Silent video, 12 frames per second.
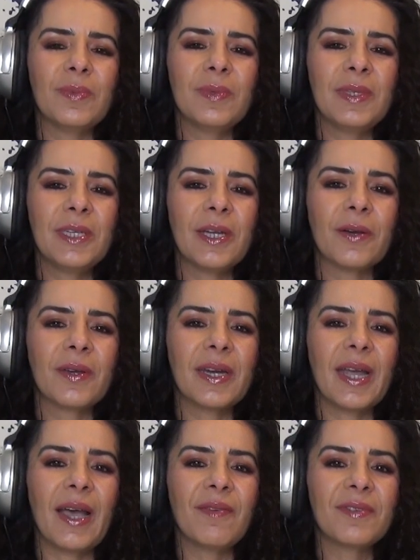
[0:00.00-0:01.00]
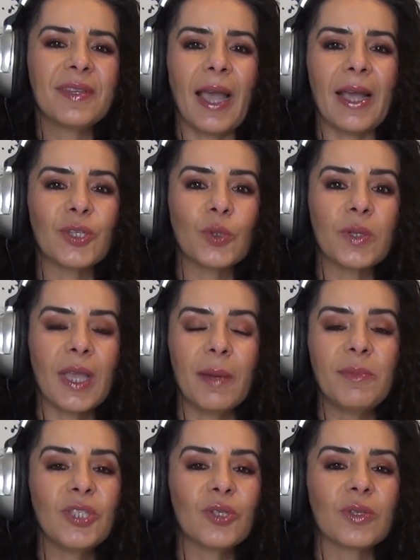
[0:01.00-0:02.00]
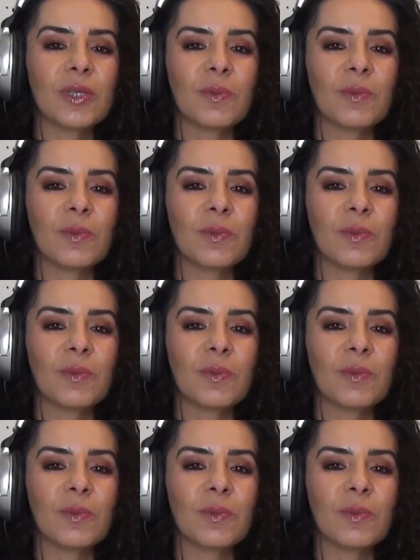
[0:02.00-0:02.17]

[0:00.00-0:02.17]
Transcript: going to have actual chemistry